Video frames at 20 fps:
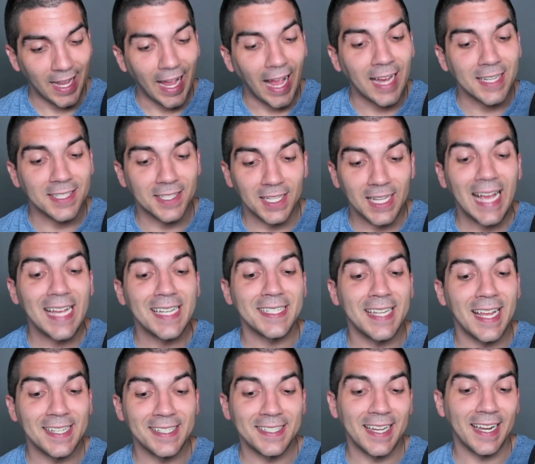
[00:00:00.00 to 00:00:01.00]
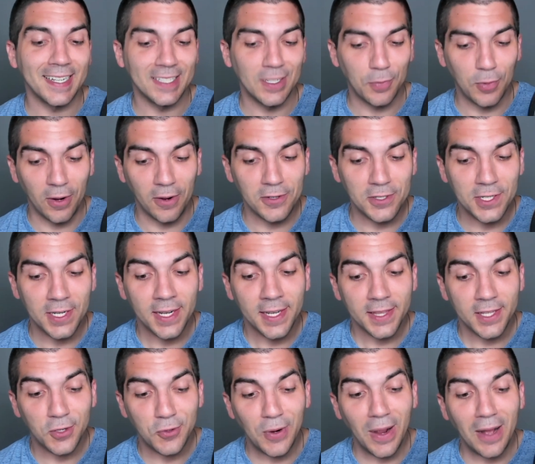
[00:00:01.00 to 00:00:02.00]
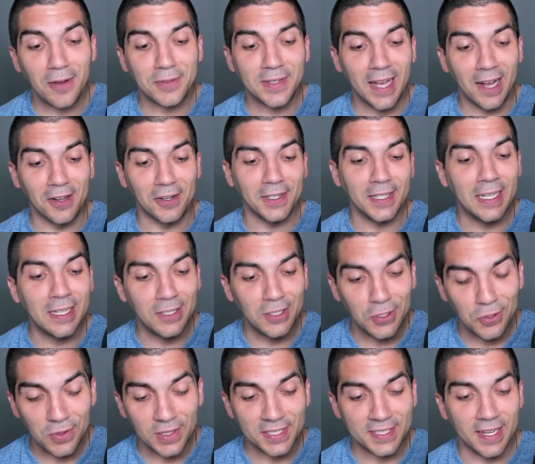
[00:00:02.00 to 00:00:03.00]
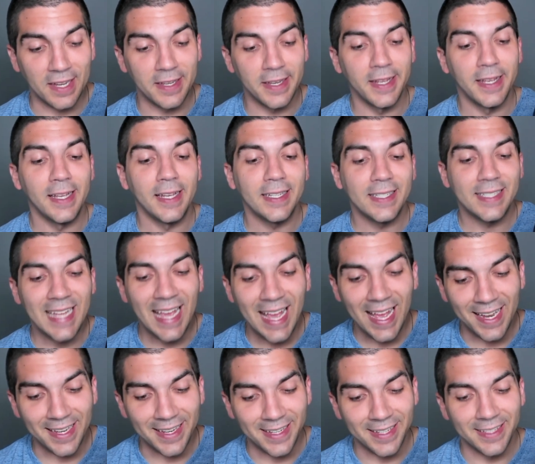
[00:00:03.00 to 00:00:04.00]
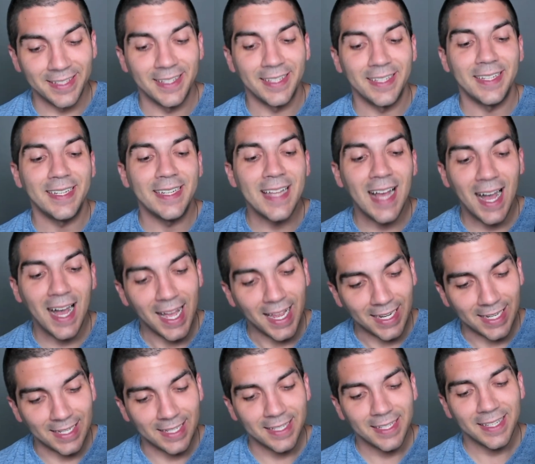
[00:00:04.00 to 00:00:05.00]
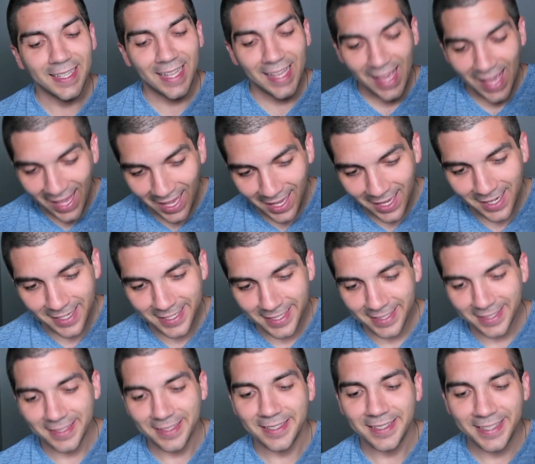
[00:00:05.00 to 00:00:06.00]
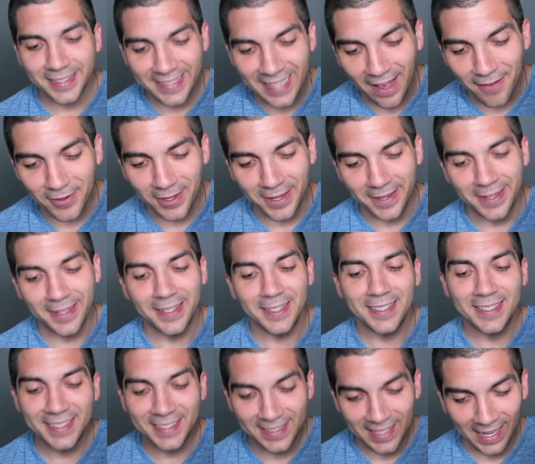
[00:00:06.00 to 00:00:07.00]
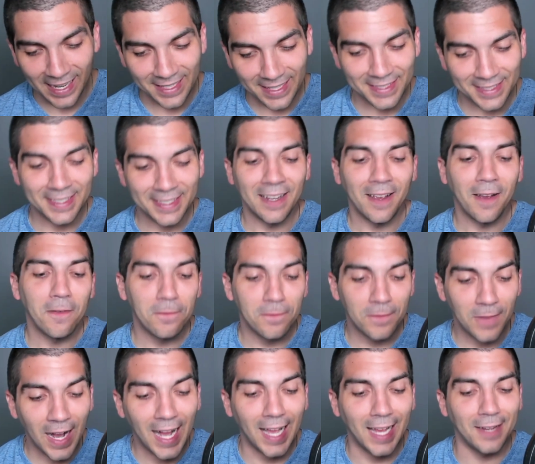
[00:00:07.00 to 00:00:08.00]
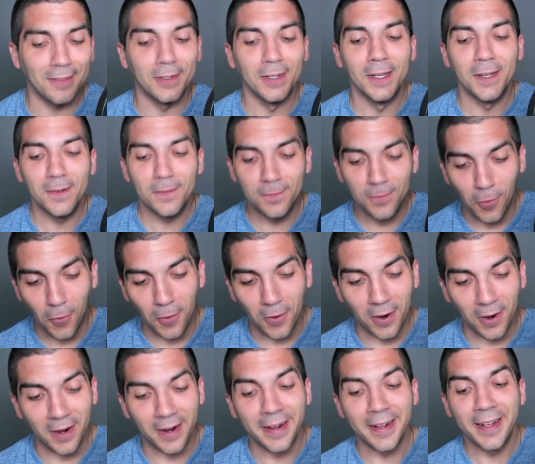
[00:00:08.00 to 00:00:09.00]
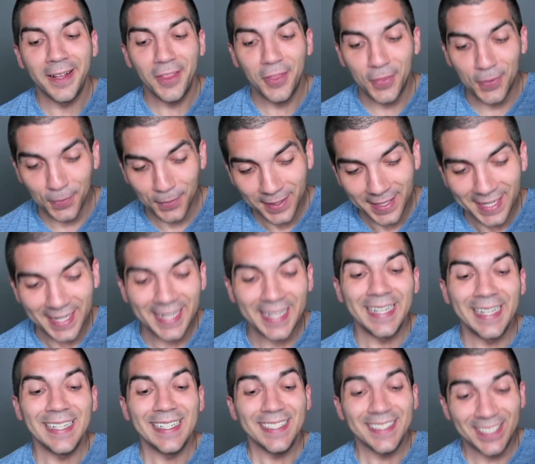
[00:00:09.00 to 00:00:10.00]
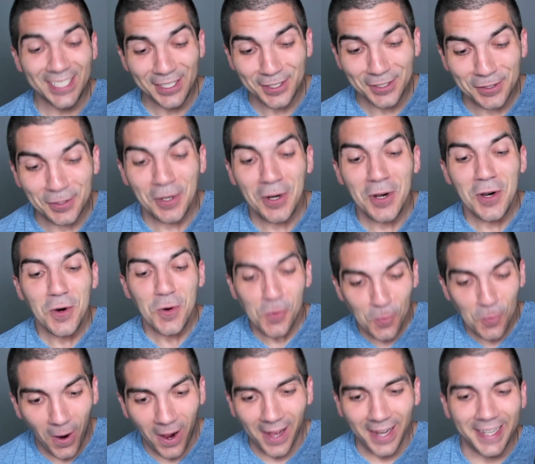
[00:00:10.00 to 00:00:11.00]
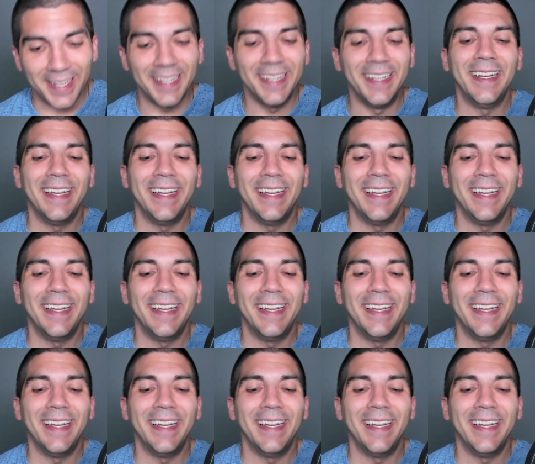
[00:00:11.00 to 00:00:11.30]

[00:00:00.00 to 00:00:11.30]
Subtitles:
As the last 10 seconds approached, the crowd yelled in unison 10, 9, 8, 7, 6, 5, 4, 3, 2, 1.